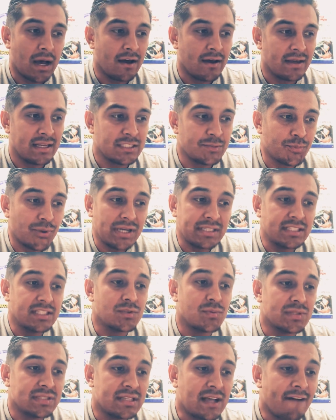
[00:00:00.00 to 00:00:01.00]
his
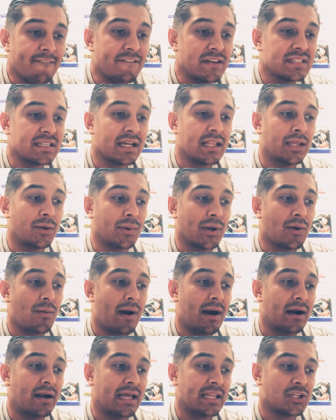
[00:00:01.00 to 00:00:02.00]
presence was not physically
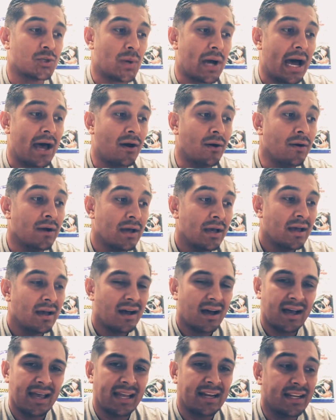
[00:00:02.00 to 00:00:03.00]
required at trial.
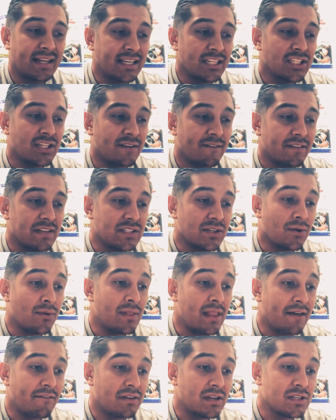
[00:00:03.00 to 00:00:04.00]
In addition,
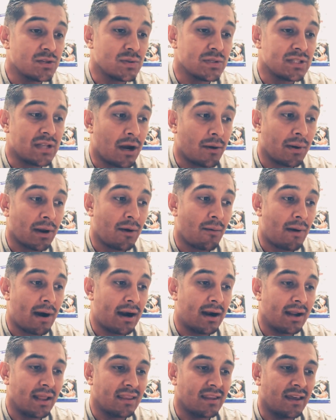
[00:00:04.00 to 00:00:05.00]
physical evidence was not
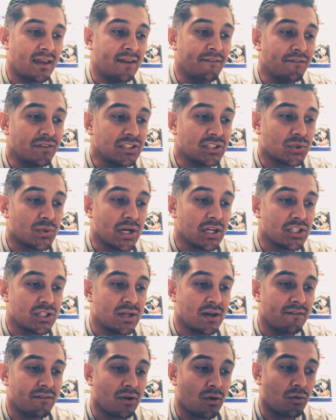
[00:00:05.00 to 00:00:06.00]
required, and the infrastructure
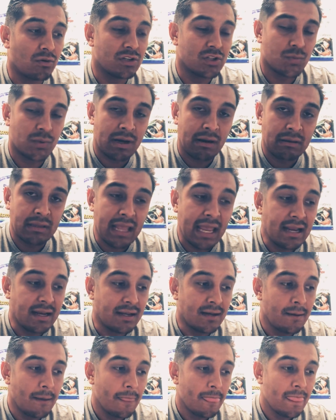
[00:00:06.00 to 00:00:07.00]
of the courts were
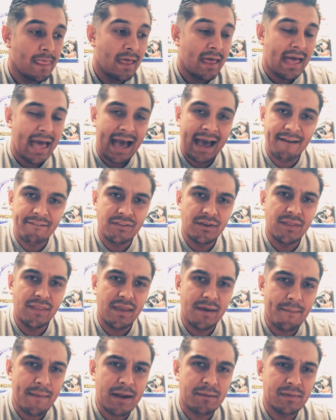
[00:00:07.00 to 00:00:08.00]
outdated. After
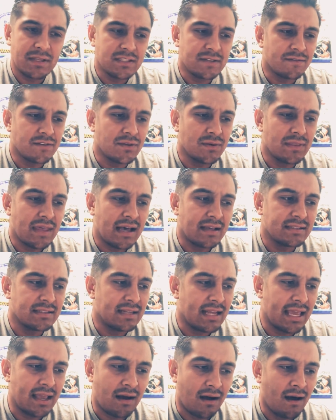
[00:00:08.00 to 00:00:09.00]
the amendments of
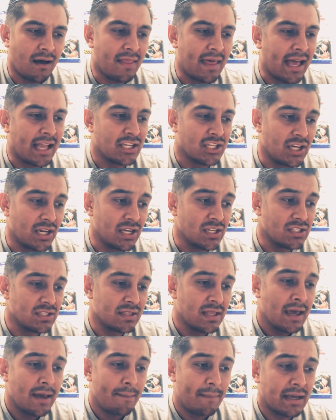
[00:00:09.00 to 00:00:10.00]
2008, all that changed.
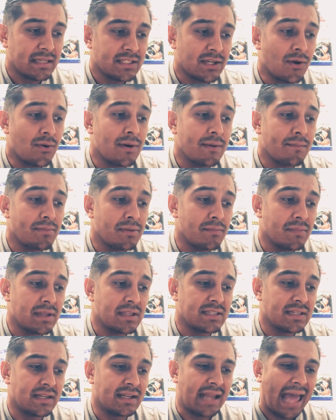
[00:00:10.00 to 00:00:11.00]
Mexico
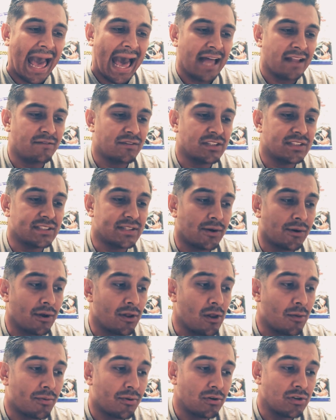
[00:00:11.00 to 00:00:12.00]
implemented an
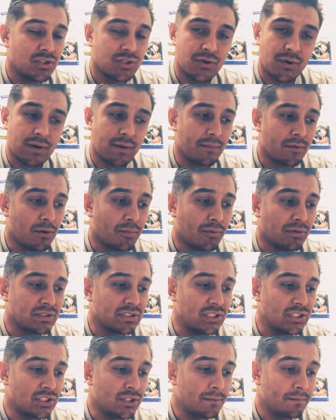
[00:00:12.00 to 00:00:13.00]
adversarial approach to criminal
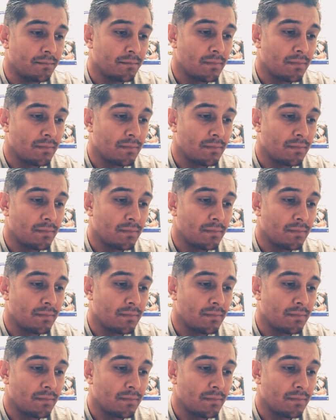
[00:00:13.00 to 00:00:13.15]
procedure.